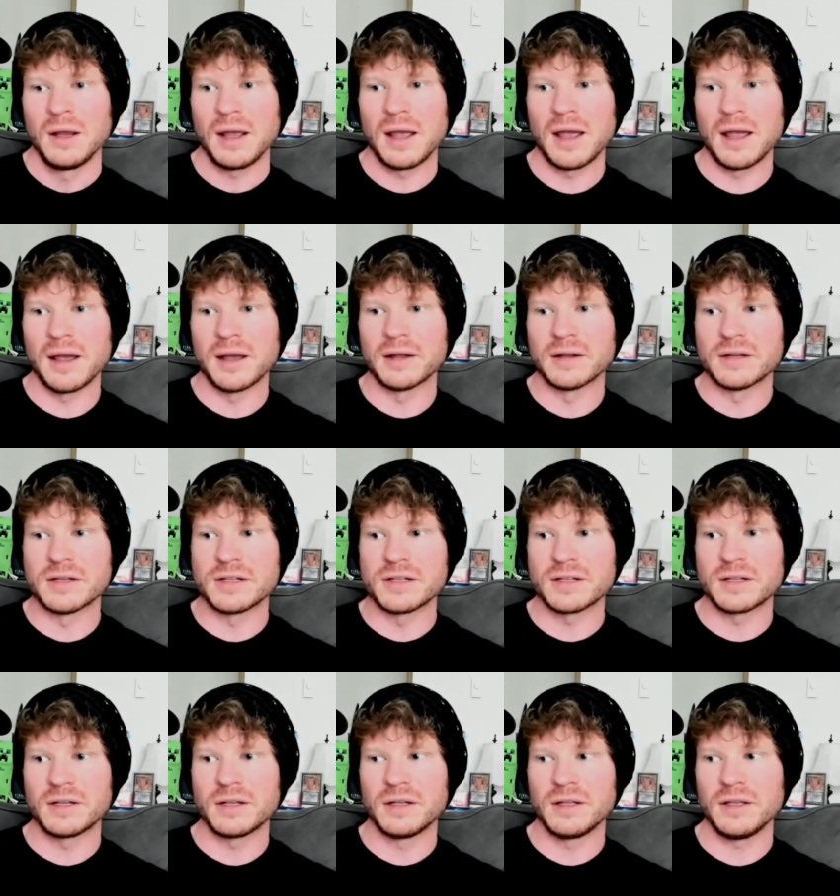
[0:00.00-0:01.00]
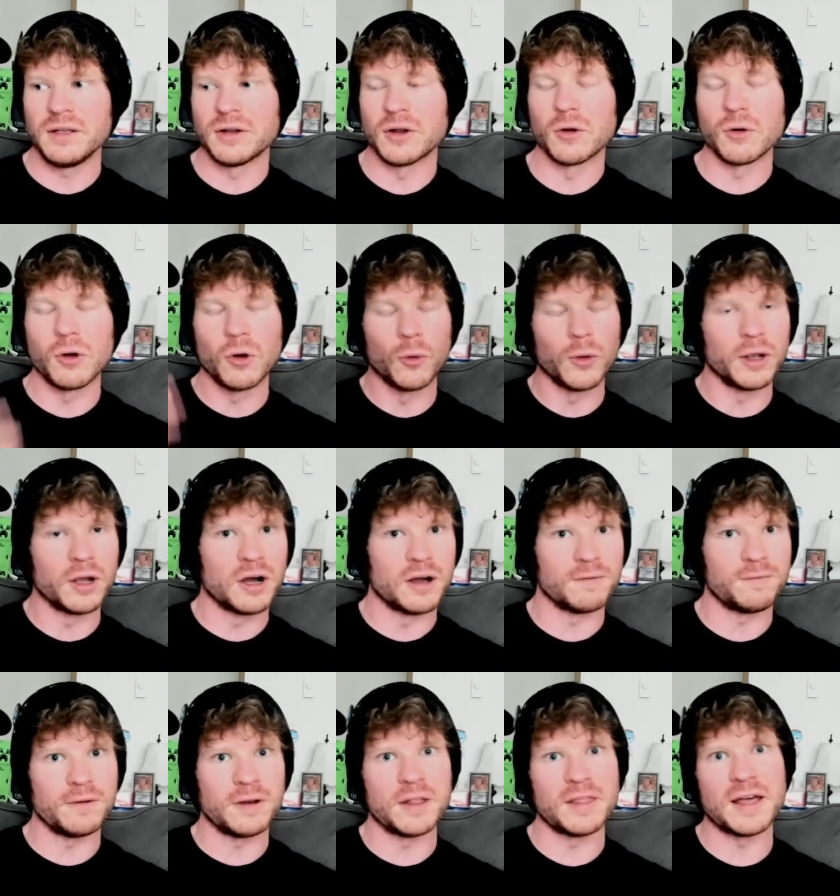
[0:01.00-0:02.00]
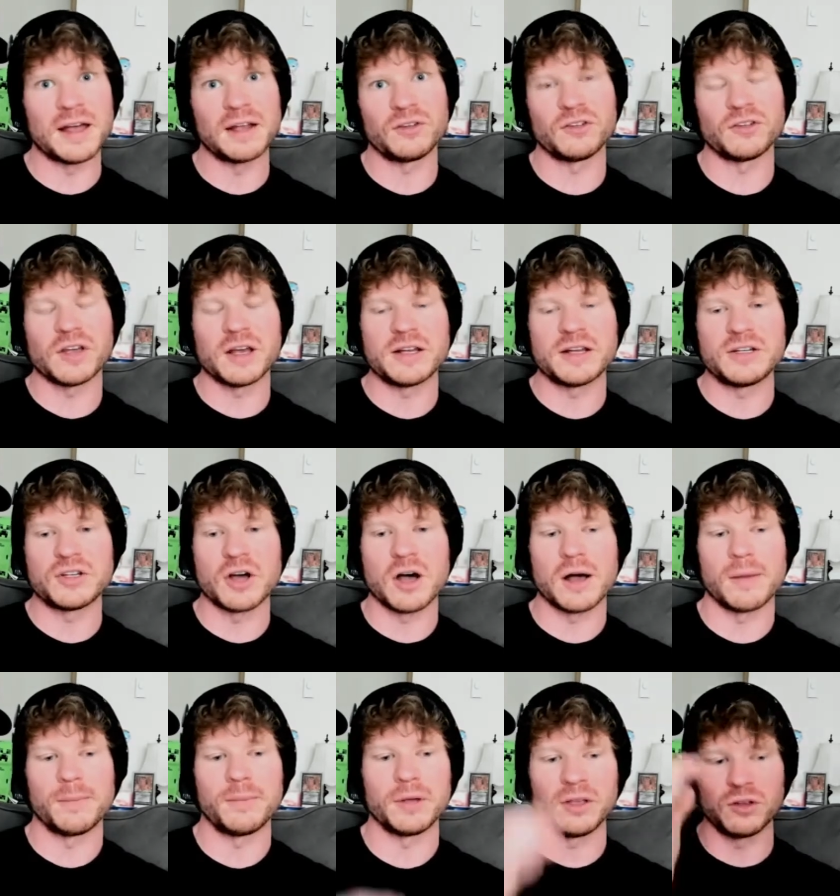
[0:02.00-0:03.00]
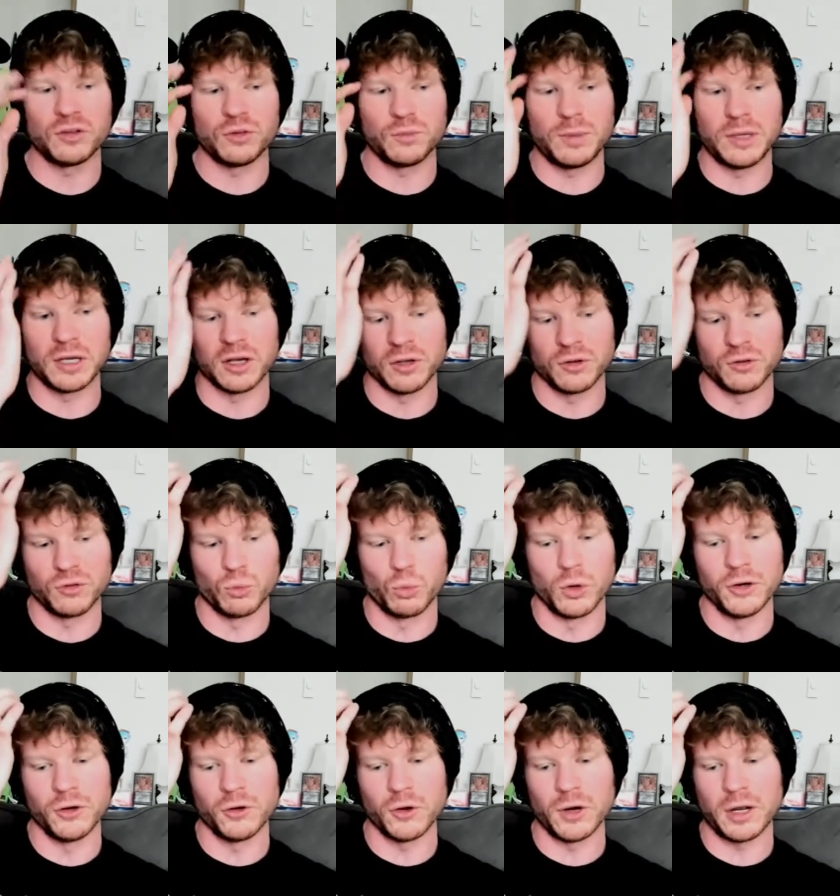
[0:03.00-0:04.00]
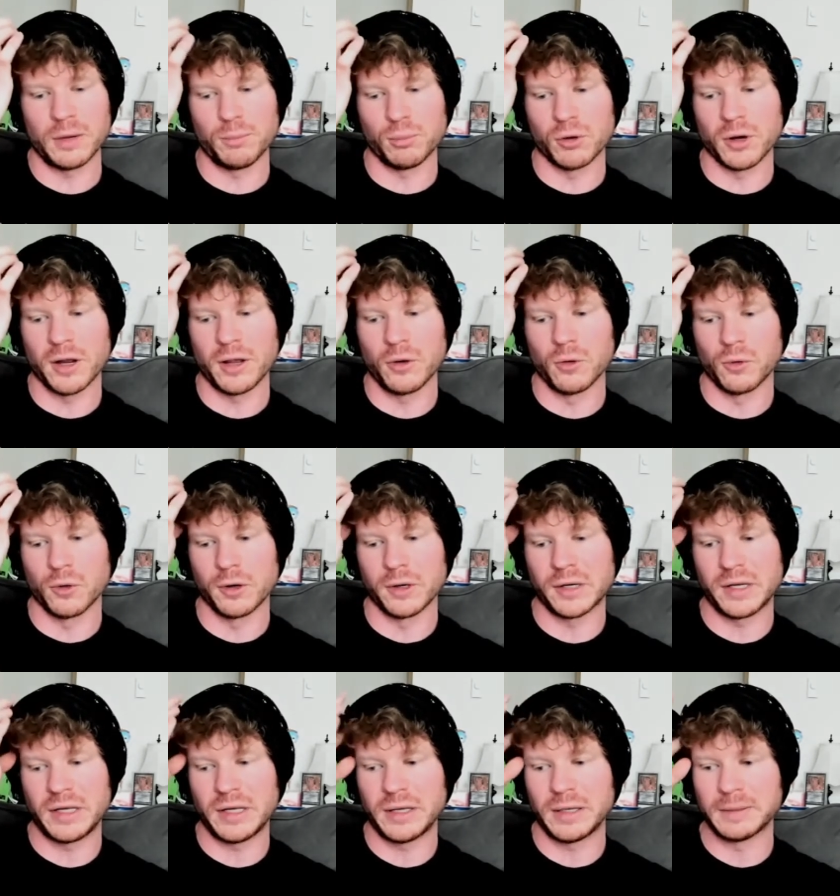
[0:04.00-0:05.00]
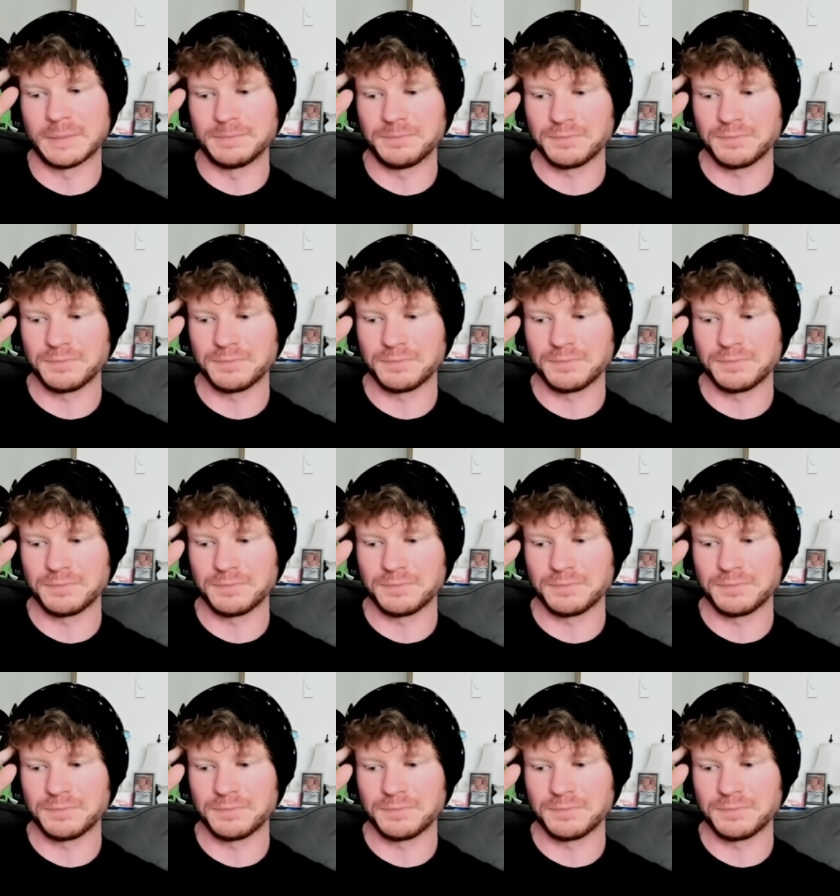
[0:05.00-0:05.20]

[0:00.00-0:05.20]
And, going off into that side topic is because Wonder Egg Priority